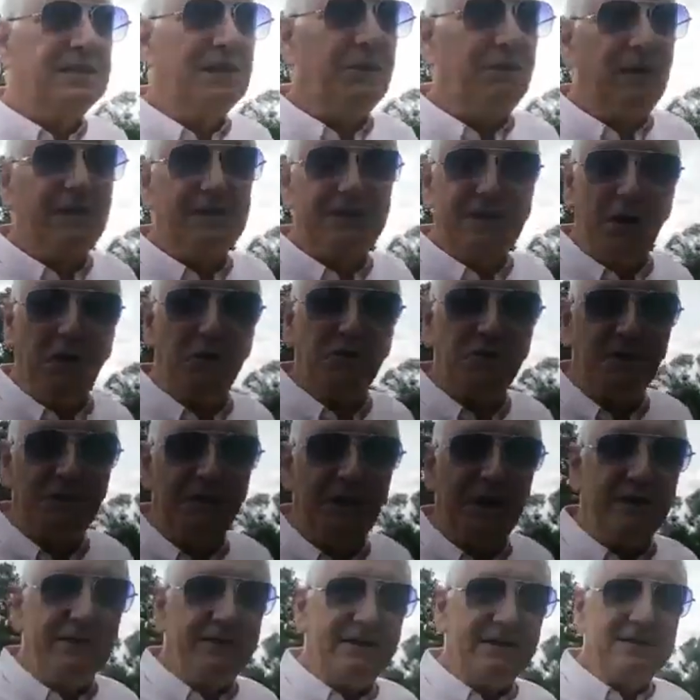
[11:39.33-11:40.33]
So I told
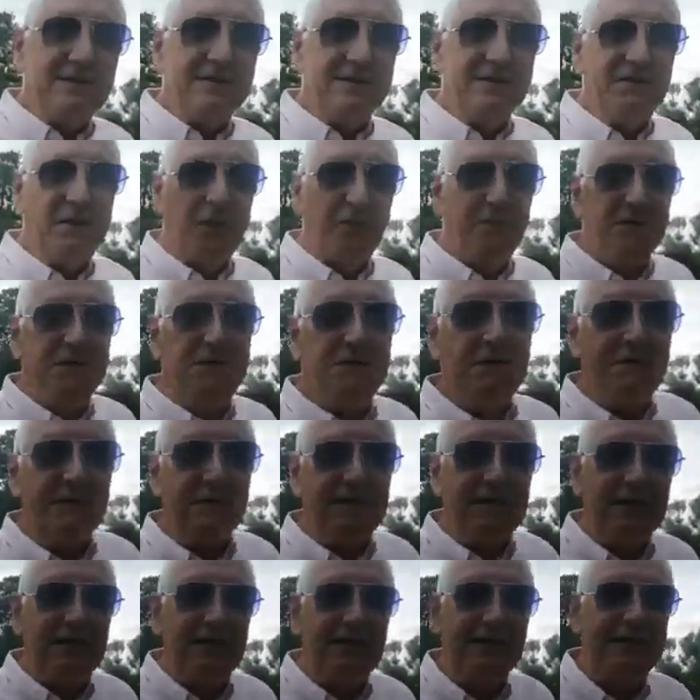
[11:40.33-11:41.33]
her about this
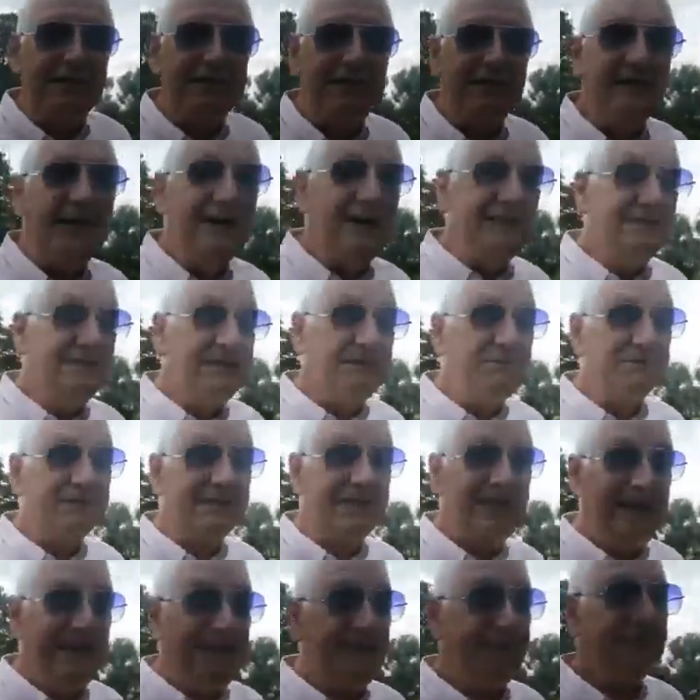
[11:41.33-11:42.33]
opportunity and she
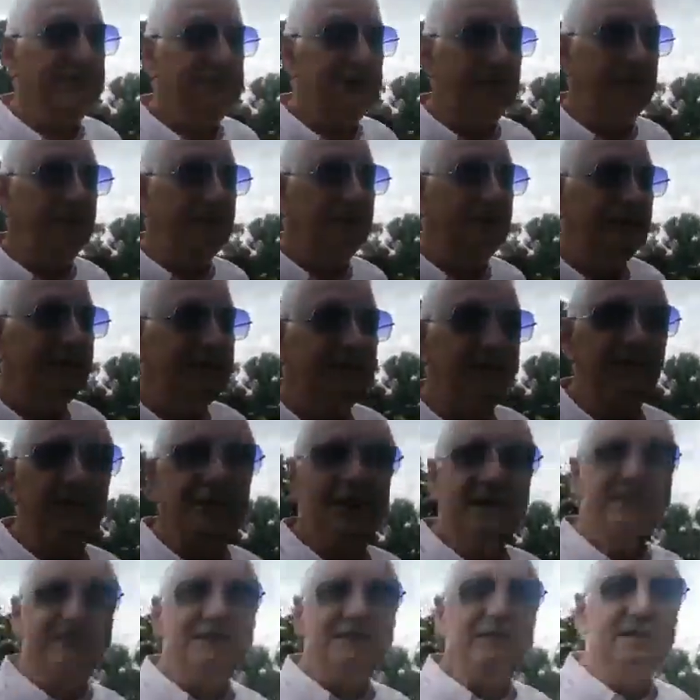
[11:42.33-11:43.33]
was absolutely
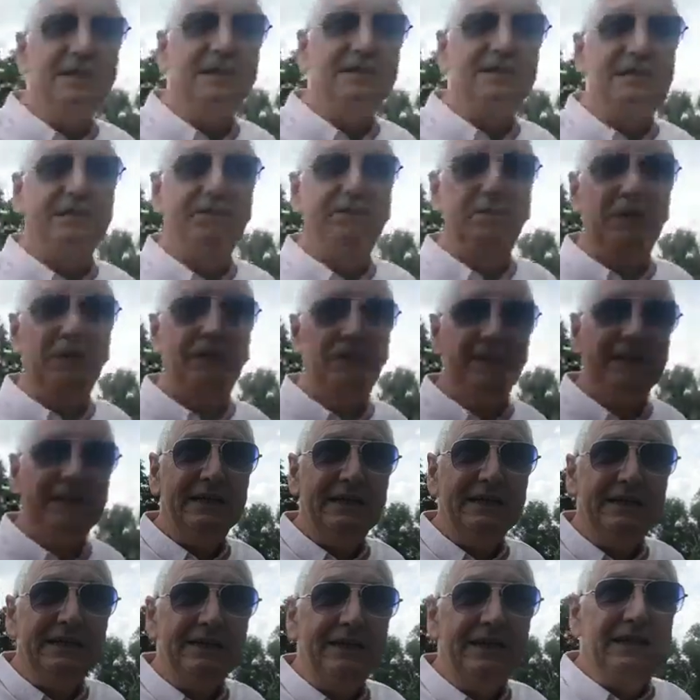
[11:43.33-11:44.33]
intrigued. And so I said, well,
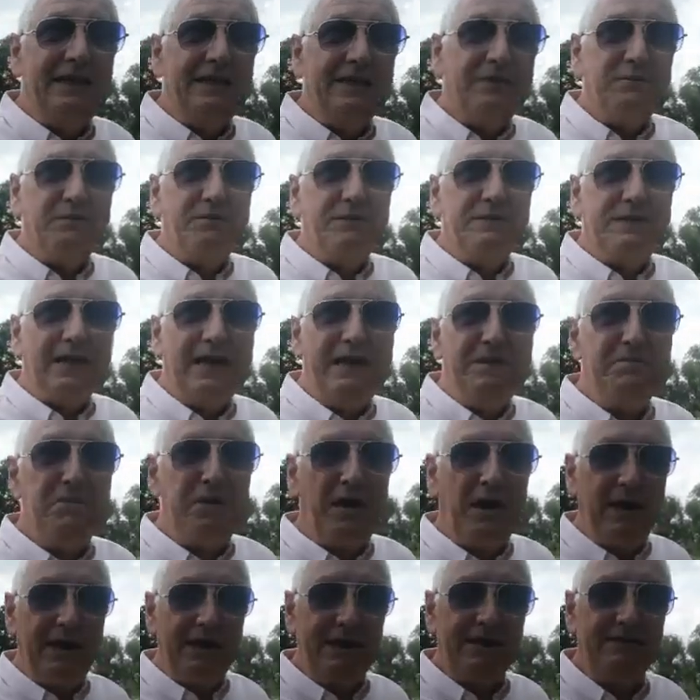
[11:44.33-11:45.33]
take
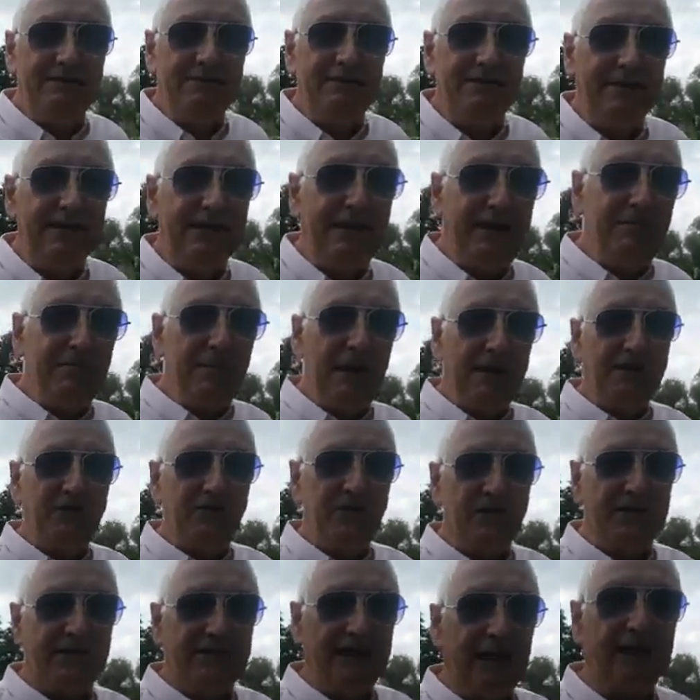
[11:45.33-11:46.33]
my email
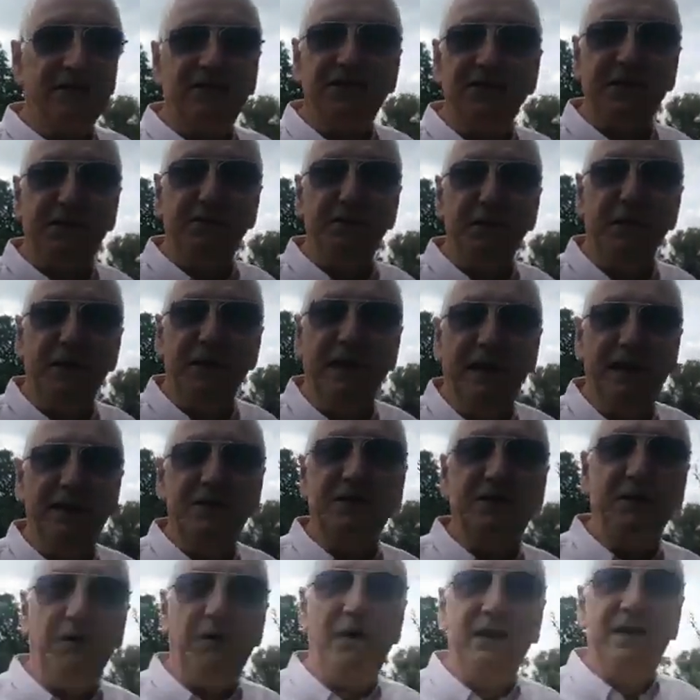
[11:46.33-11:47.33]
address down. She said, I'm not
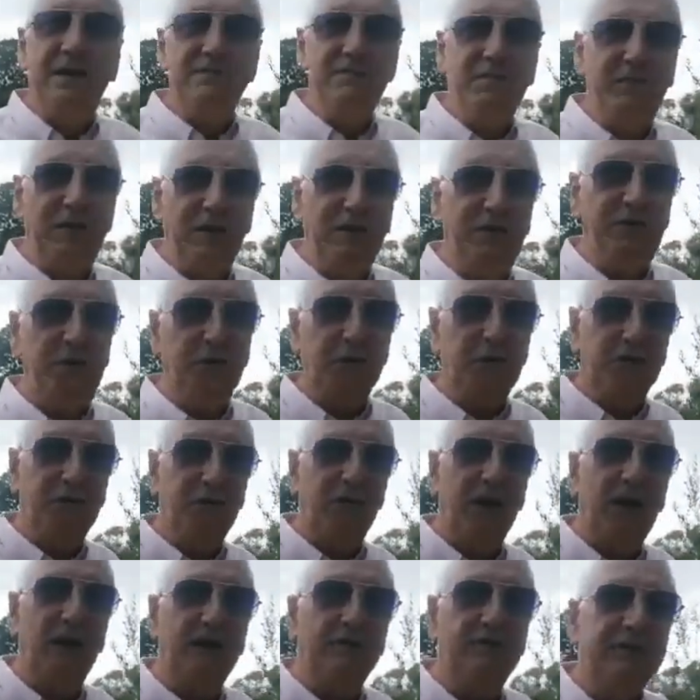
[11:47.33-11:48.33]
allowed to. I get my
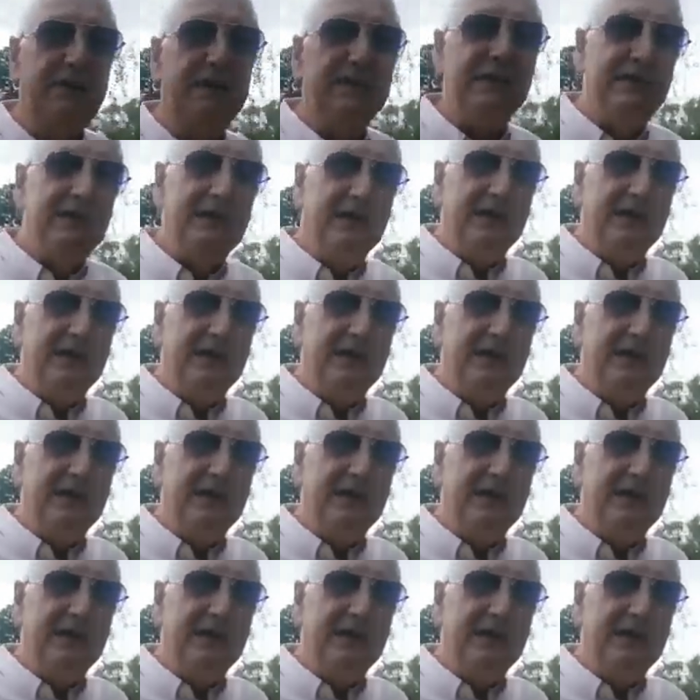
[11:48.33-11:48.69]
P45.